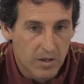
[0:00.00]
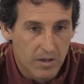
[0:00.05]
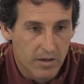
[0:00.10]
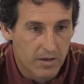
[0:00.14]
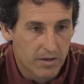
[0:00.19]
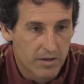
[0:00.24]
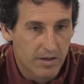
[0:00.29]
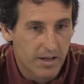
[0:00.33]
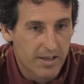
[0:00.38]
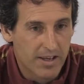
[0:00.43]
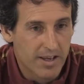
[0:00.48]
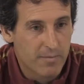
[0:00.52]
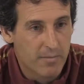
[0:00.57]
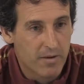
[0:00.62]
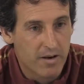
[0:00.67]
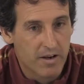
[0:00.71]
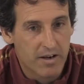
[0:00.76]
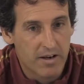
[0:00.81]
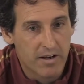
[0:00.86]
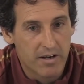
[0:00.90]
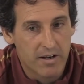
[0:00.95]
I am
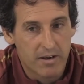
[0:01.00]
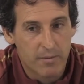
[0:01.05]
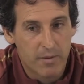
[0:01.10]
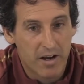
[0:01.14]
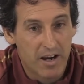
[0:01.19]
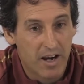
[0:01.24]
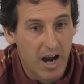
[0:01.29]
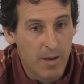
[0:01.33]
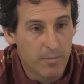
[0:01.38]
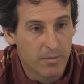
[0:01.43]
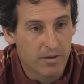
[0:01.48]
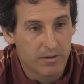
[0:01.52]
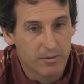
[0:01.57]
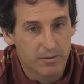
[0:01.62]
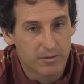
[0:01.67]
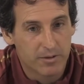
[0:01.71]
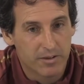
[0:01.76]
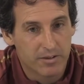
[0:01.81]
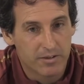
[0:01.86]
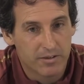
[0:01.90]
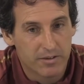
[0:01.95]
very, very happy
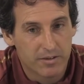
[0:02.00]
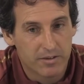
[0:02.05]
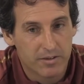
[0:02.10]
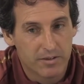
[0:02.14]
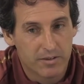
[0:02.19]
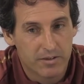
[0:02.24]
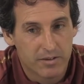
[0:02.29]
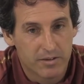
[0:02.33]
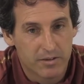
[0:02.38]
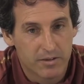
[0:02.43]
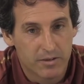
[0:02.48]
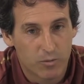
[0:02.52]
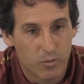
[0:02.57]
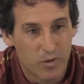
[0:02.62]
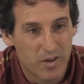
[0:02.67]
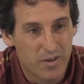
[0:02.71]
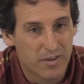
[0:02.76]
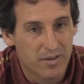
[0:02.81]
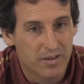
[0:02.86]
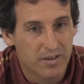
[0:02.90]
with